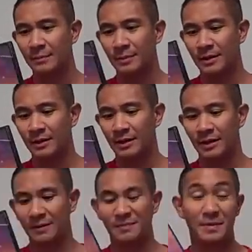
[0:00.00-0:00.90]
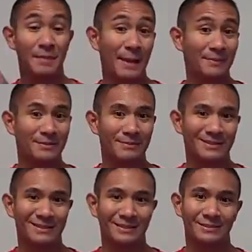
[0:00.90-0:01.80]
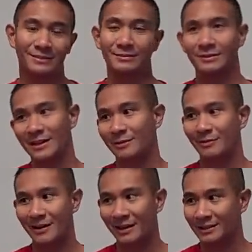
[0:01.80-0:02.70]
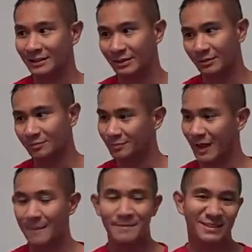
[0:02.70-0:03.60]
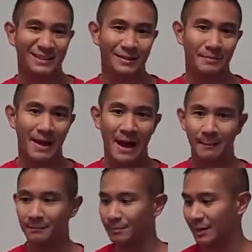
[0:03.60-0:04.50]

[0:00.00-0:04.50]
but um, the map is missing, so wah, wah, you know I'm missing the map.